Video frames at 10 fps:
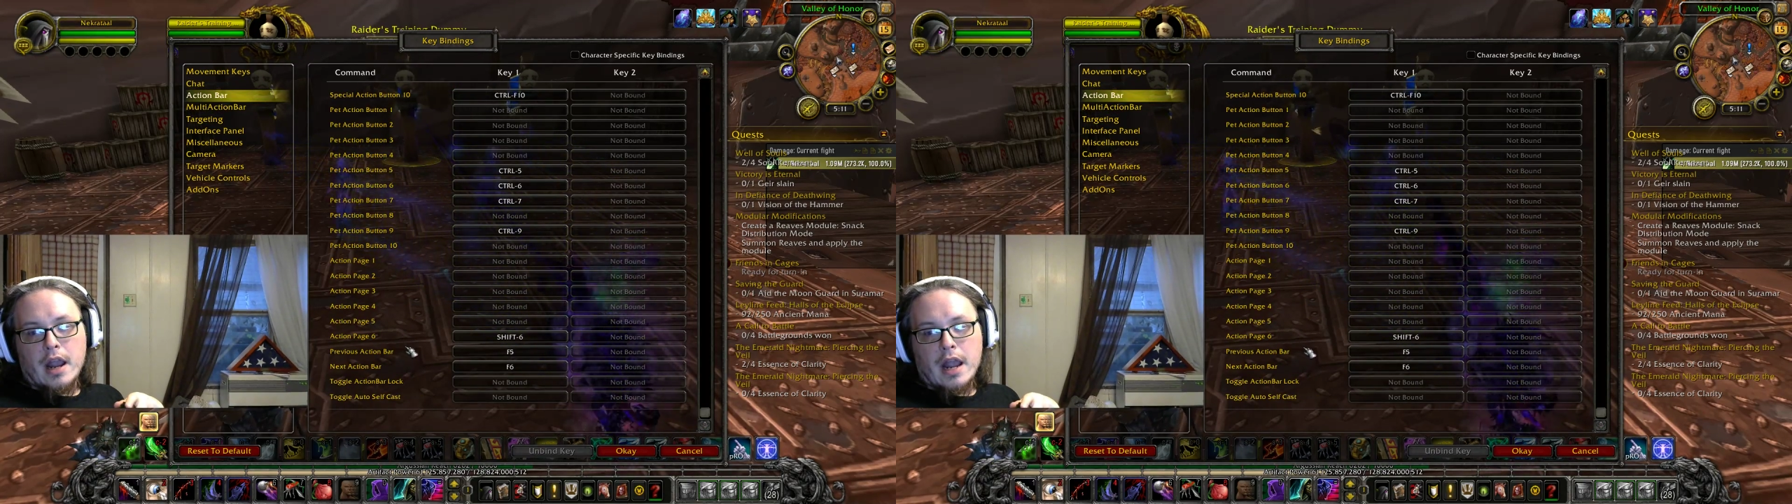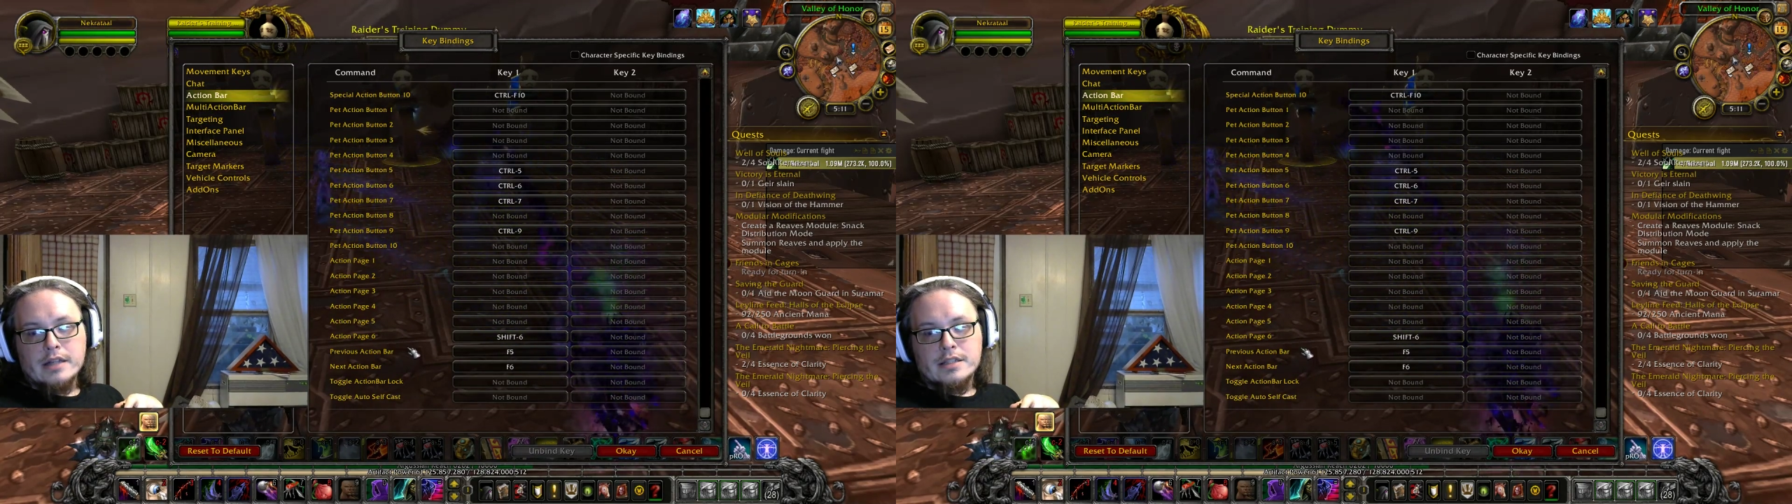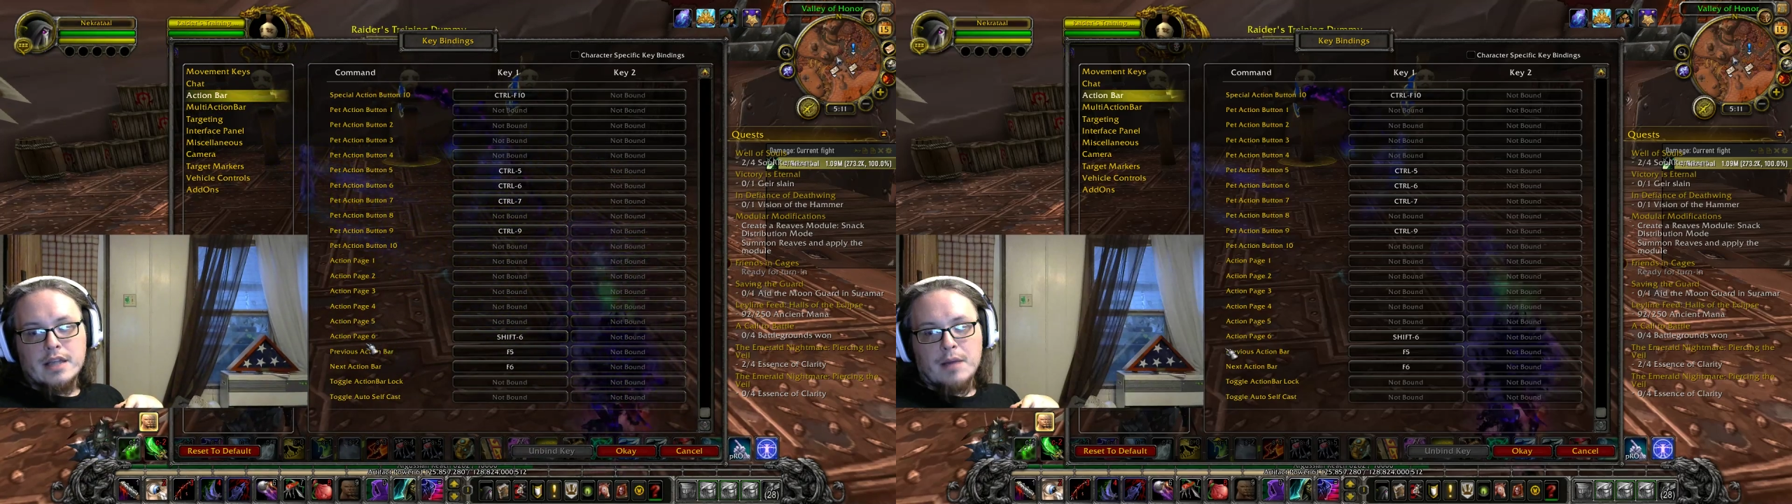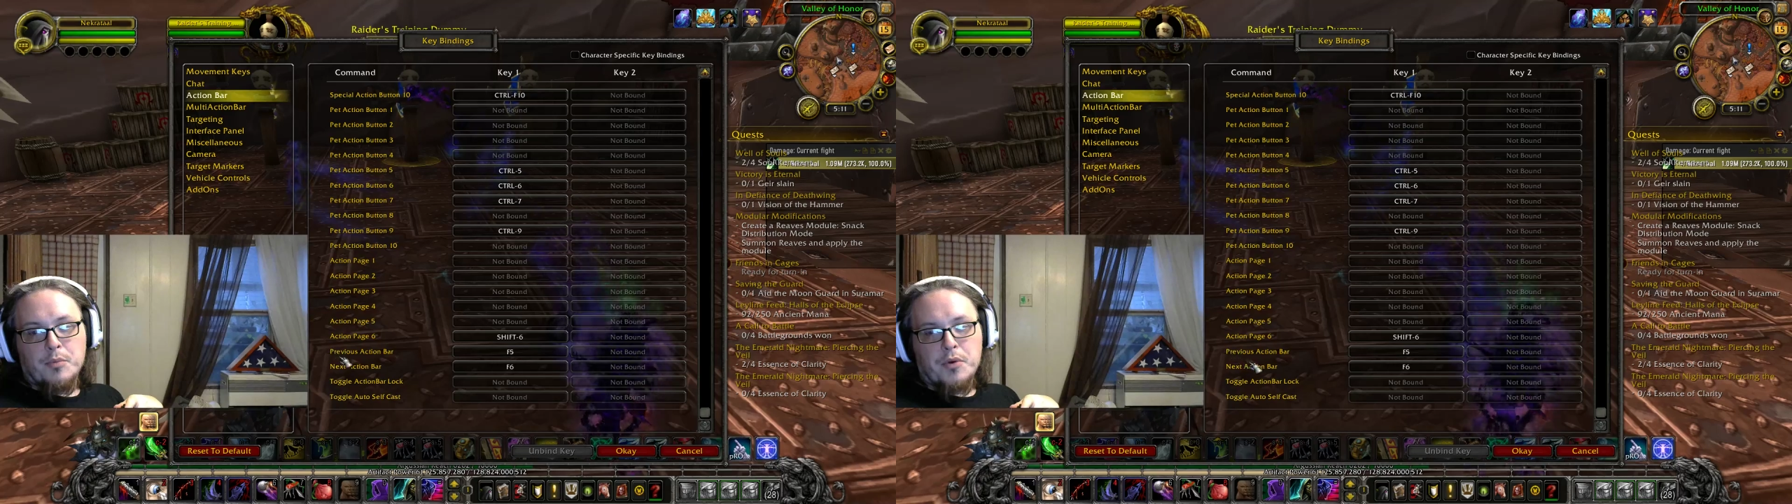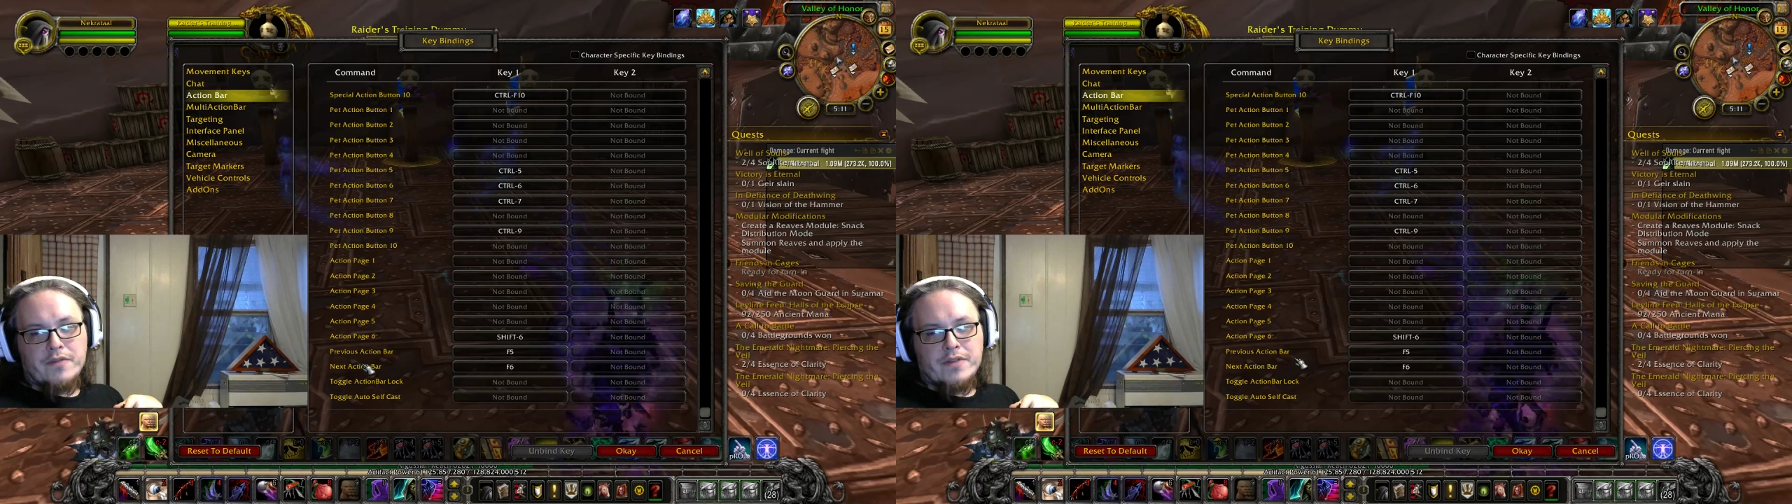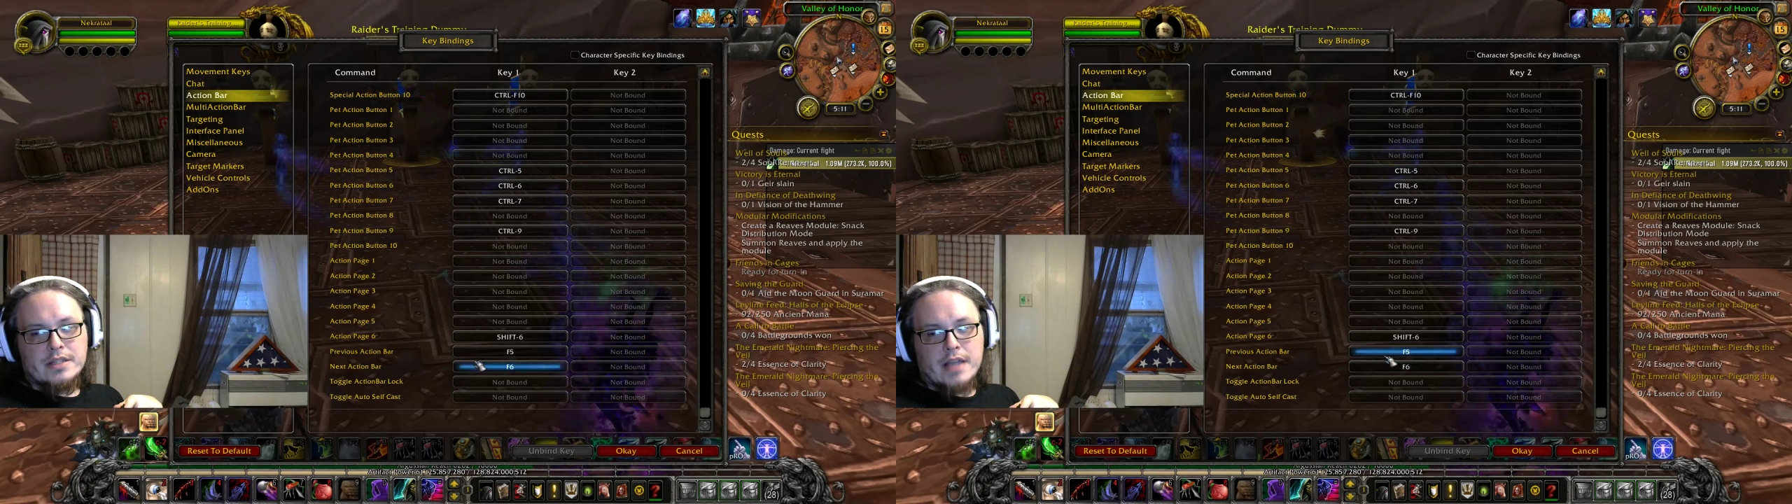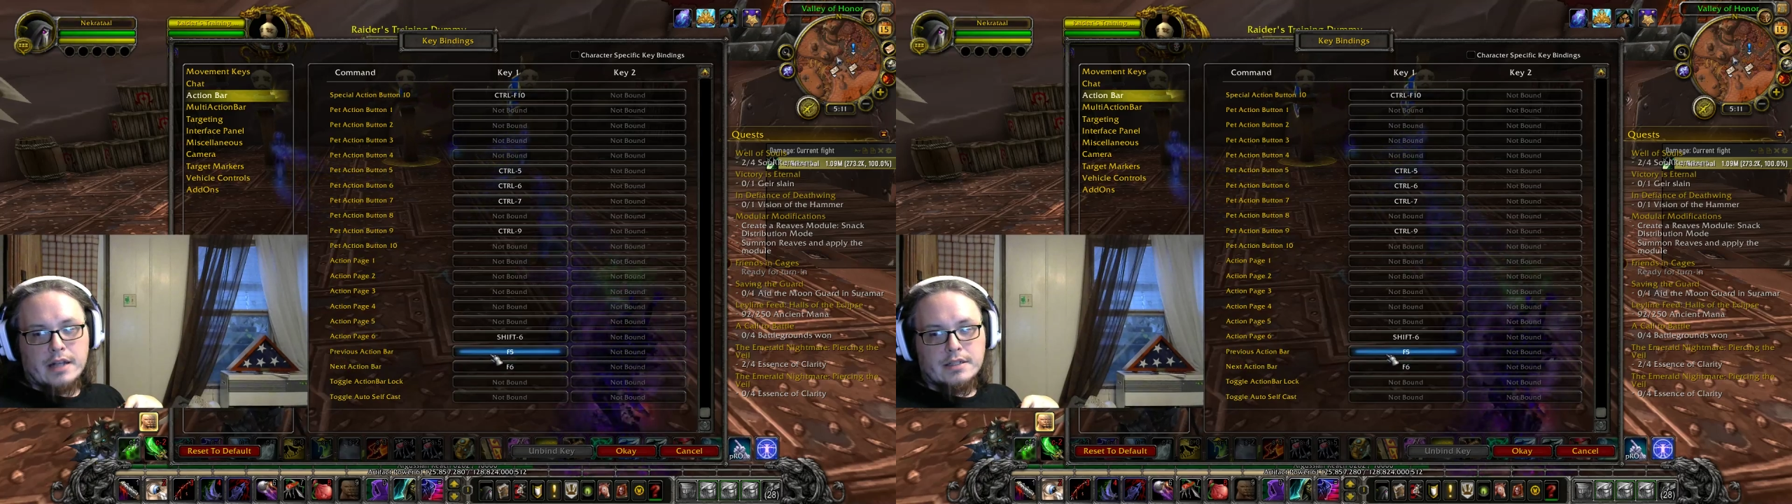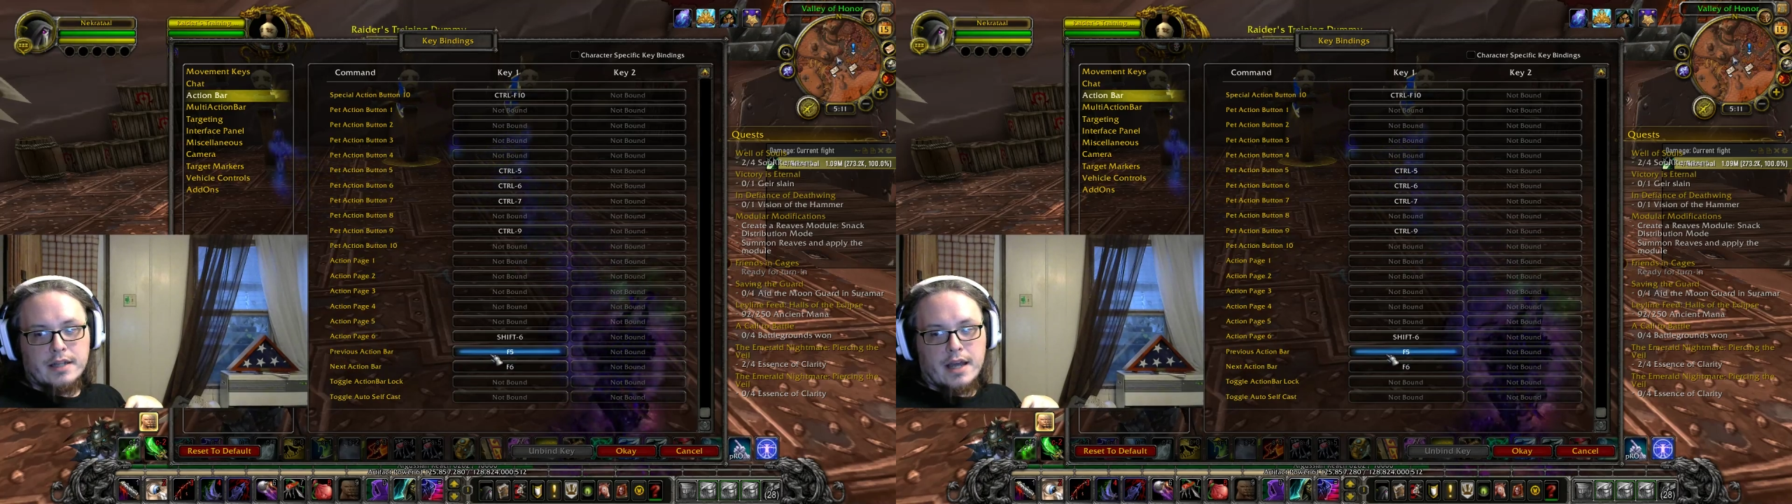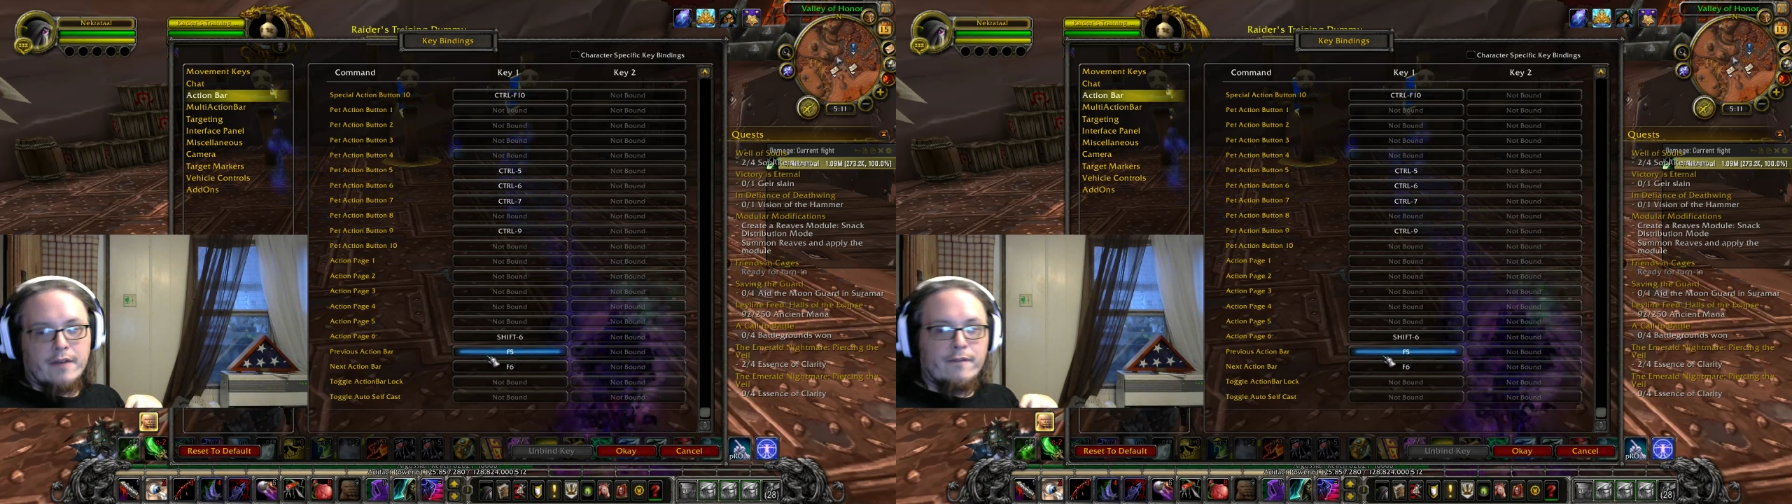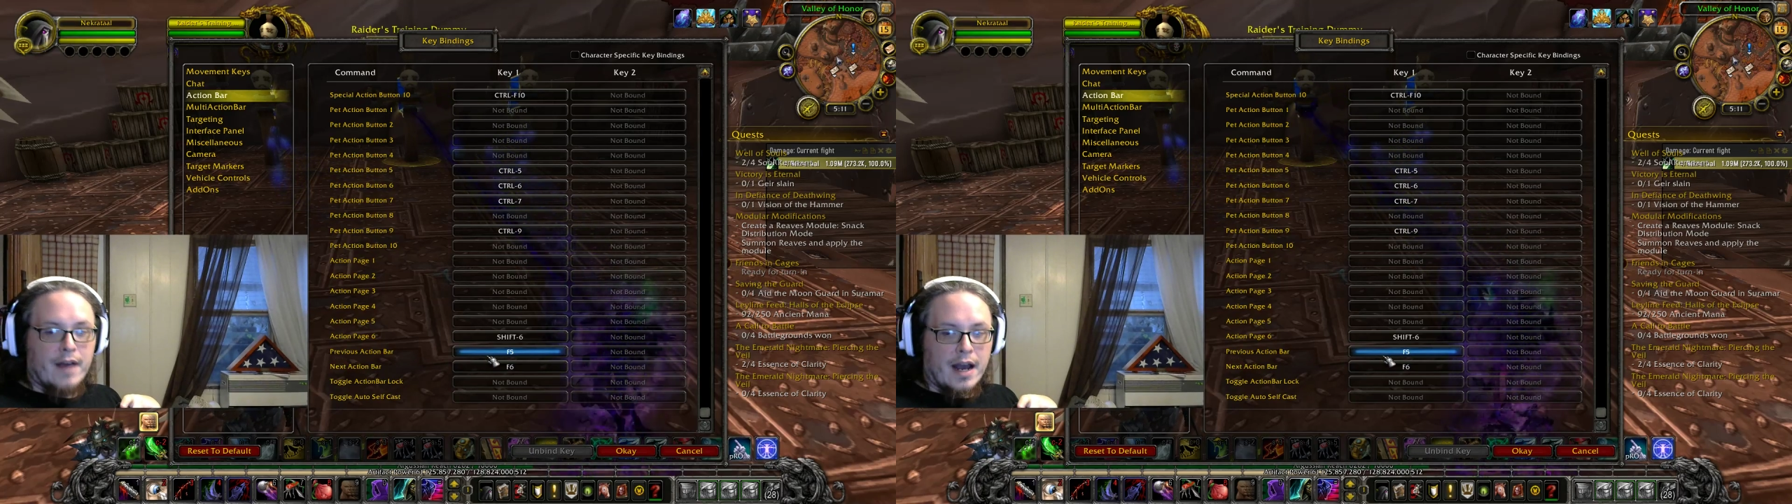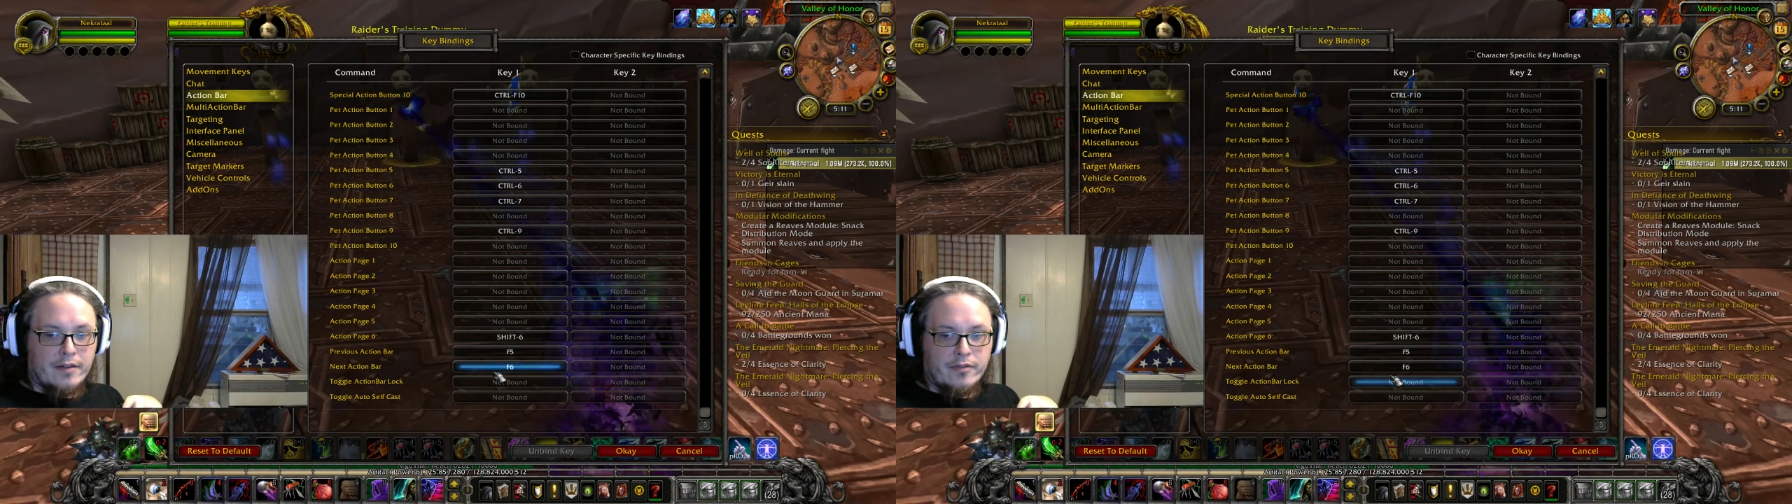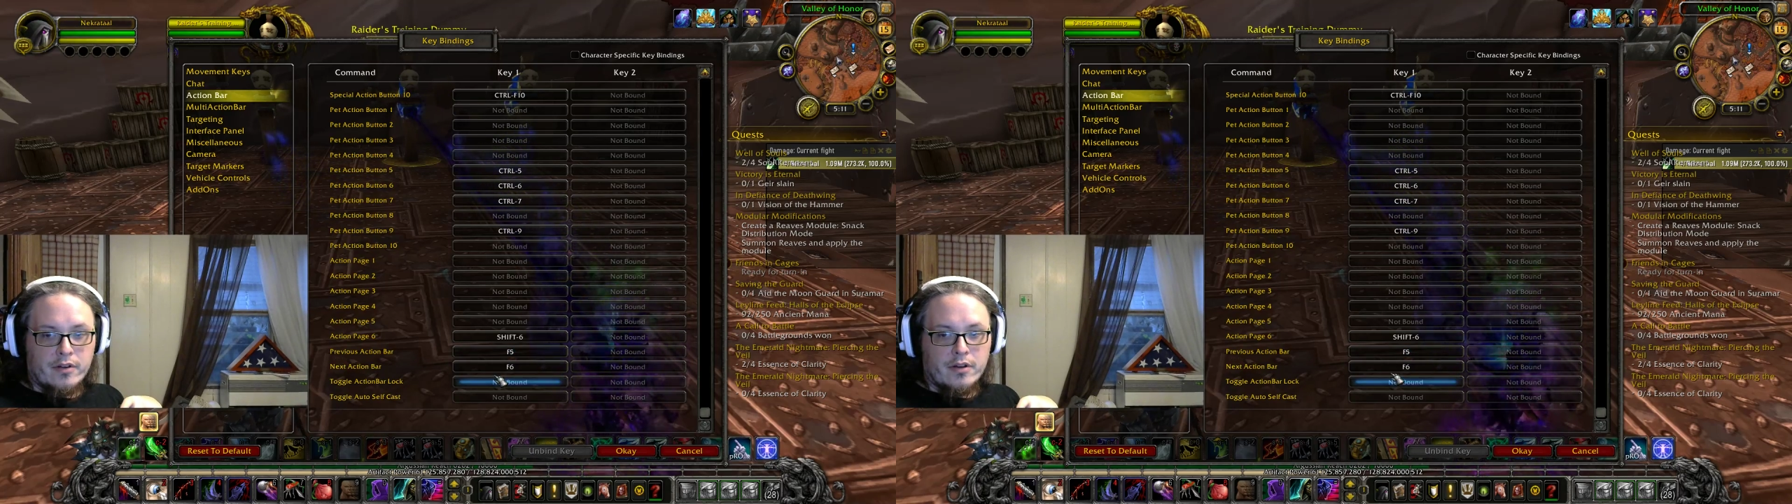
and set previous action to F5